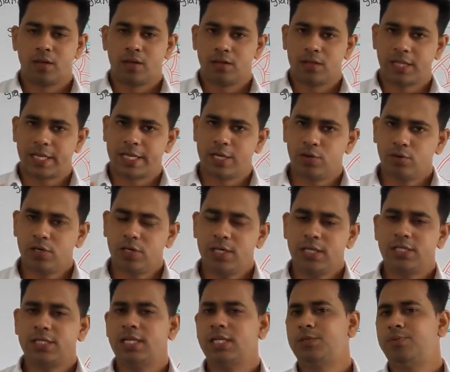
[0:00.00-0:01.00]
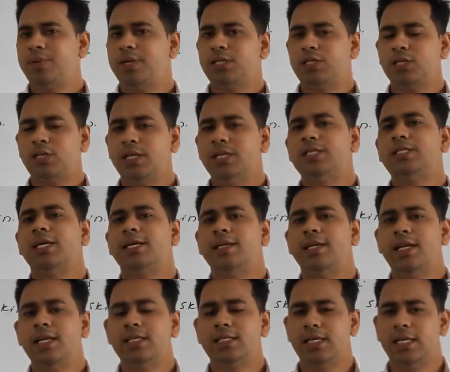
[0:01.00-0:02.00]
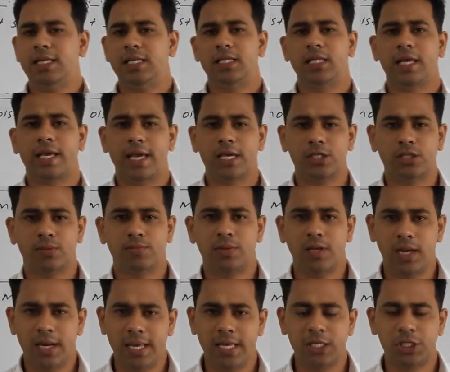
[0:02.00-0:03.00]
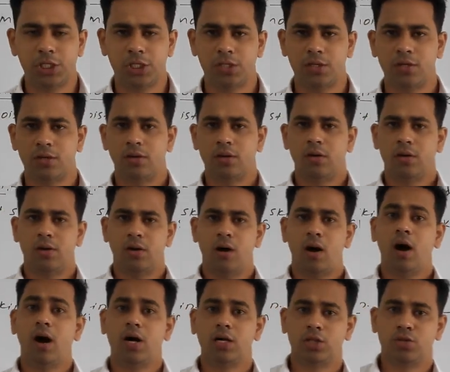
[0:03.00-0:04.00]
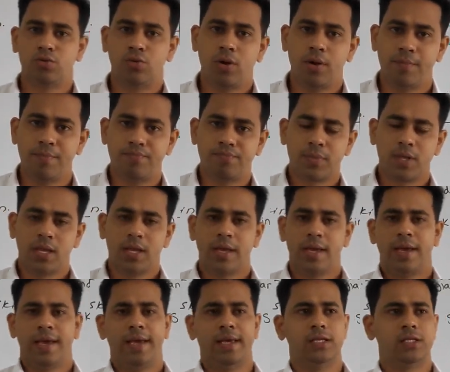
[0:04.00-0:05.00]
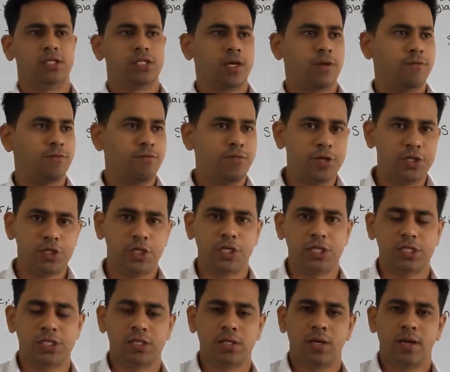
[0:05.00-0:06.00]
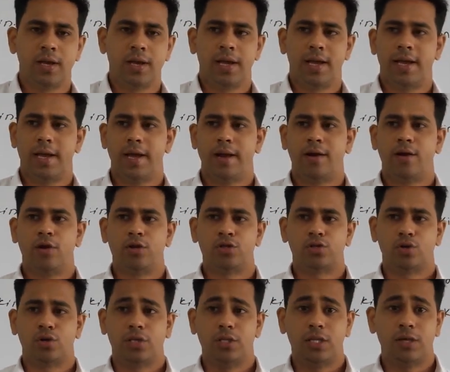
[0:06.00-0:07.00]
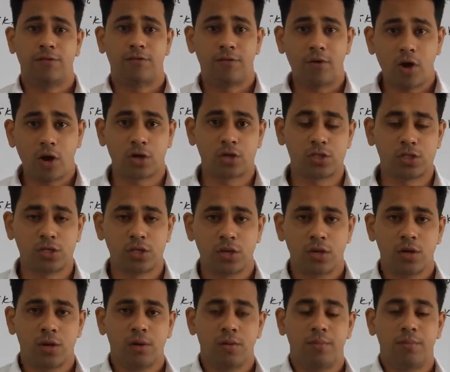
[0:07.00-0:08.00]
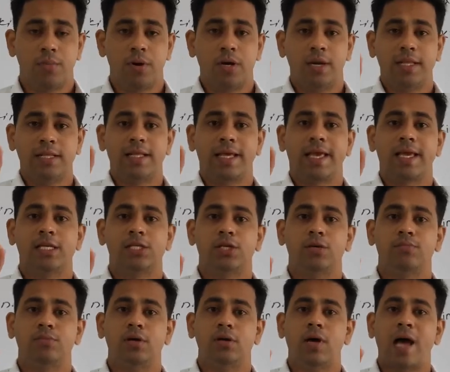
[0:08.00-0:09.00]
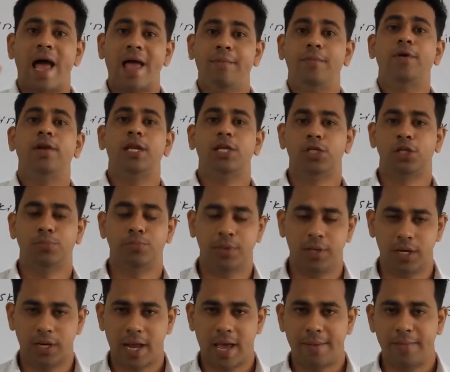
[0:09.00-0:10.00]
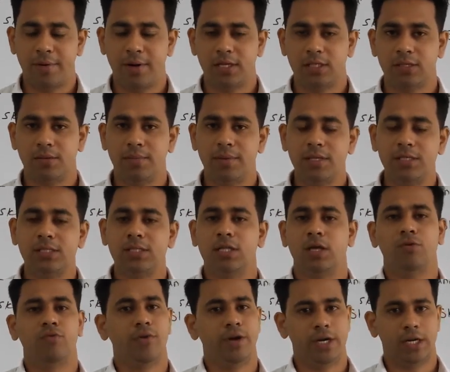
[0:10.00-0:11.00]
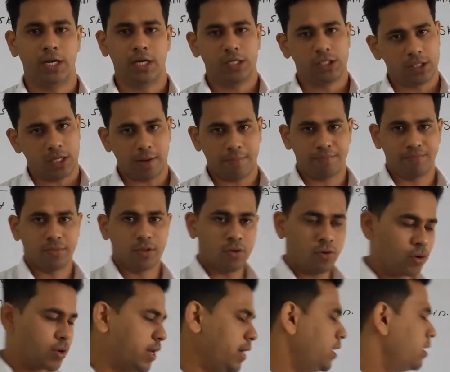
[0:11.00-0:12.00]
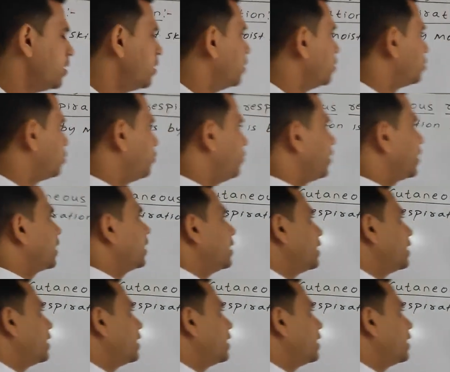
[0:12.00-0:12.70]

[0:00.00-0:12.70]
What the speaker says: The cutaneous respiration is generally seen in the case of the leech, earthworm, in some fishes and also in the frogs. But in the case of the hibernation period, hibernation means the winter sleep. Okay, so we can